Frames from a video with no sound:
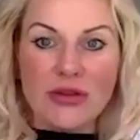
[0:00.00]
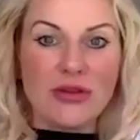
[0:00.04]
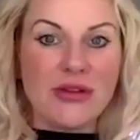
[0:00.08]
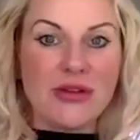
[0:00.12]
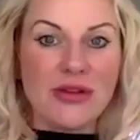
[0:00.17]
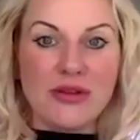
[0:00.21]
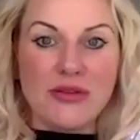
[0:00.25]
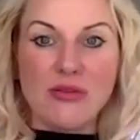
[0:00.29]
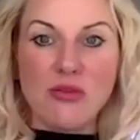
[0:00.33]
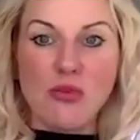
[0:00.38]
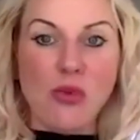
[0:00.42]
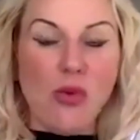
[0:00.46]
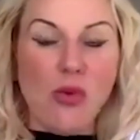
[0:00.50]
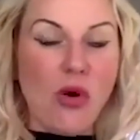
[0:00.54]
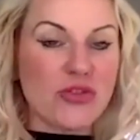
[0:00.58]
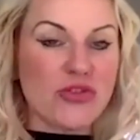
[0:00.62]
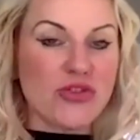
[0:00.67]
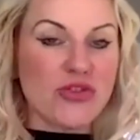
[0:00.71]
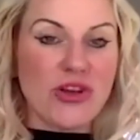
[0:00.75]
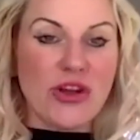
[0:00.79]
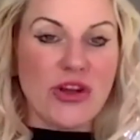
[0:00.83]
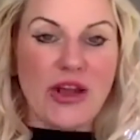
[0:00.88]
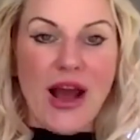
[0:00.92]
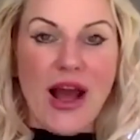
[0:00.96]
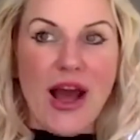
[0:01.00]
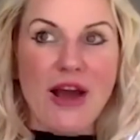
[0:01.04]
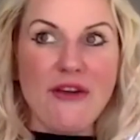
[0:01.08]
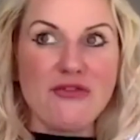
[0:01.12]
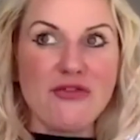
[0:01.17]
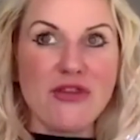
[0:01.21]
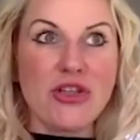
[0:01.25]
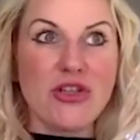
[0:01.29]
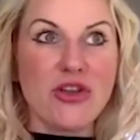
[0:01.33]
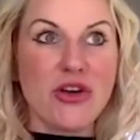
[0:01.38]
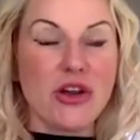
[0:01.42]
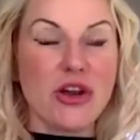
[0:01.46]
watching
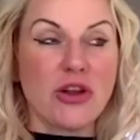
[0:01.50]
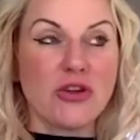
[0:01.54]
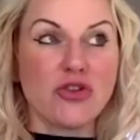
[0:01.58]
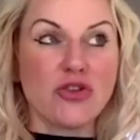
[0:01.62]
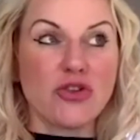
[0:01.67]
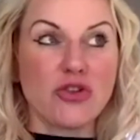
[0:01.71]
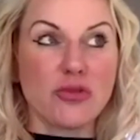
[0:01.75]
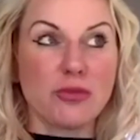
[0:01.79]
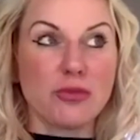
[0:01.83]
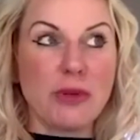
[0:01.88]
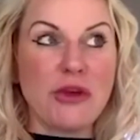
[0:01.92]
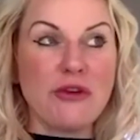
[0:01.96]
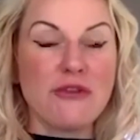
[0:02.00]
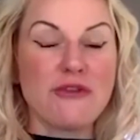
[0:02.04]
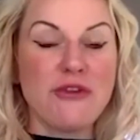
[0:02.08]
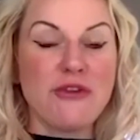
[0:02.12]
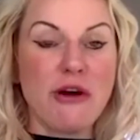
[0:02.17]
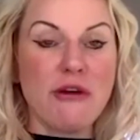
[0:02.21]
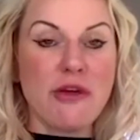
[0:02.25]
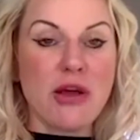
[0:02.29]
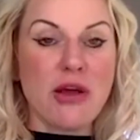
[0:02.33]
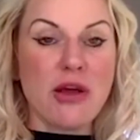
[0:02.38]
everything and just being very